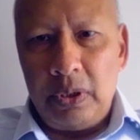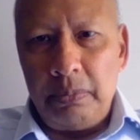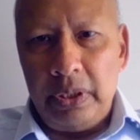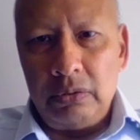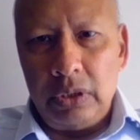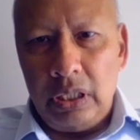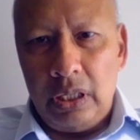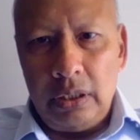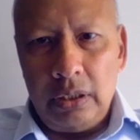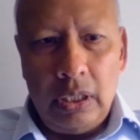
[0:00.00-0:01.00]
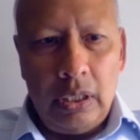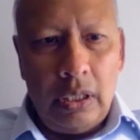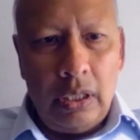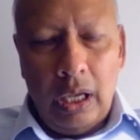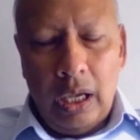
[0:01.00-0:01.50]
have been
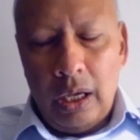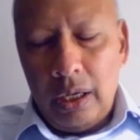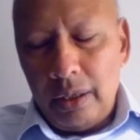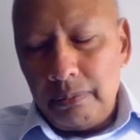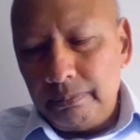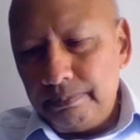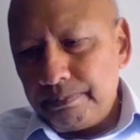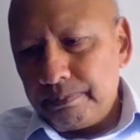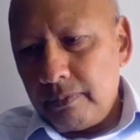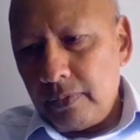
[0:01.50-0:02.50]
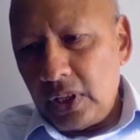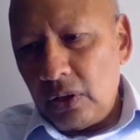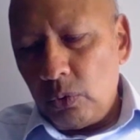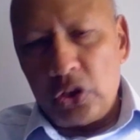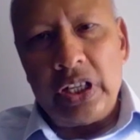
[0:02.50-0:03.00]

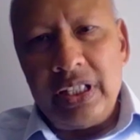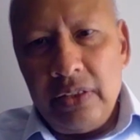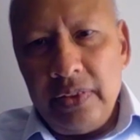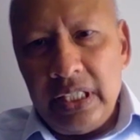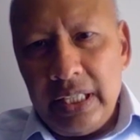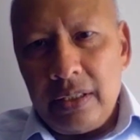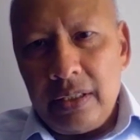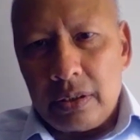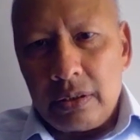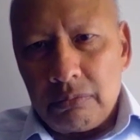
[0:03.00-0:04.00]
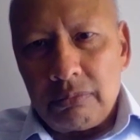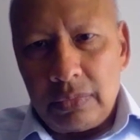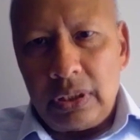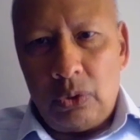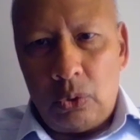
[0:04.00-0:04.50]
watching DVDs and
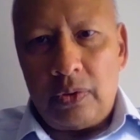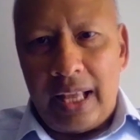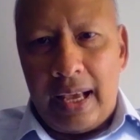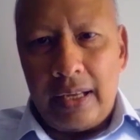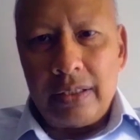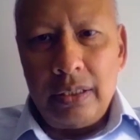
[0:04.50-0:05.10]
all of that,